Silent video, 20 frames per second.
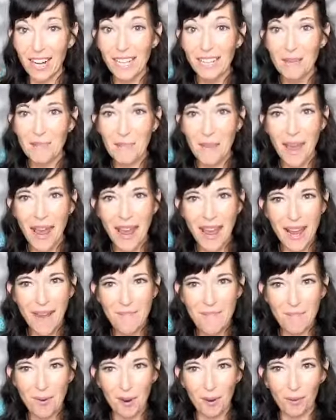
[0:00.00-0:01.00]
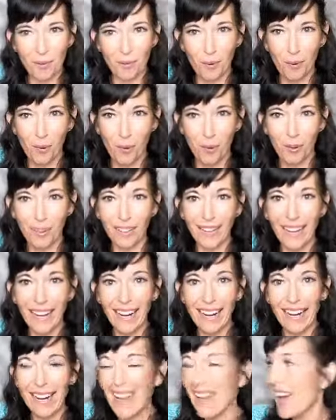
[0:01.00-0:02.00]
It's a paper roll,
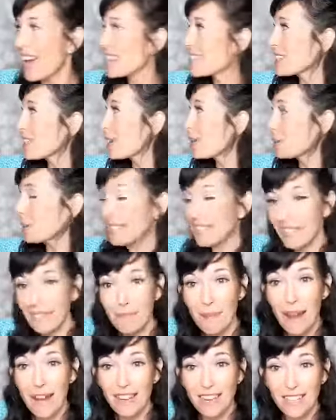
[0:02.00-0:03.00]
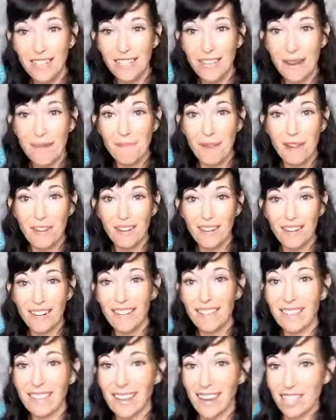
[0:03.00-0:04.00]
and it has green painter's tape
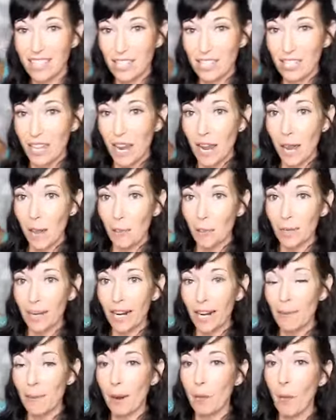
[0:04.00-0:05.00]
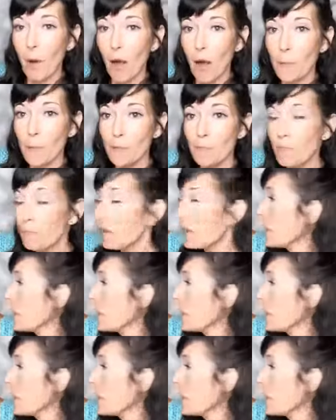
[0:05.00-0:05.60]
underneath, and I just put it on my wall.